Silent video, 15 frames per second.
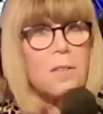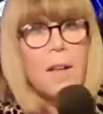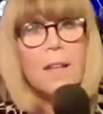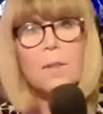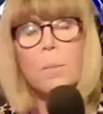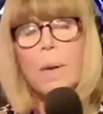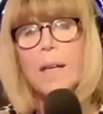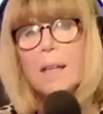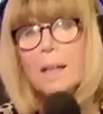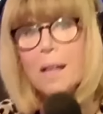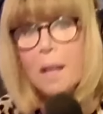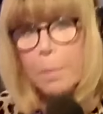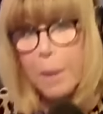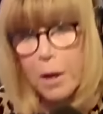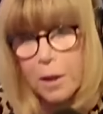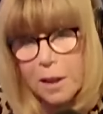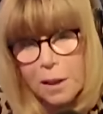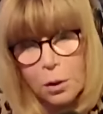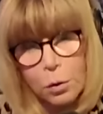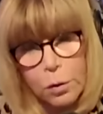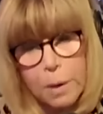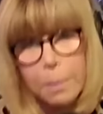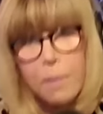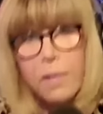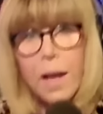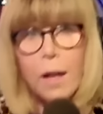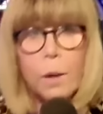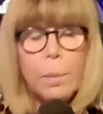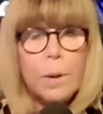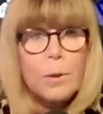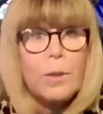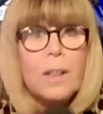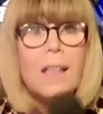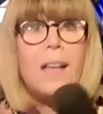And that's making the American dream available to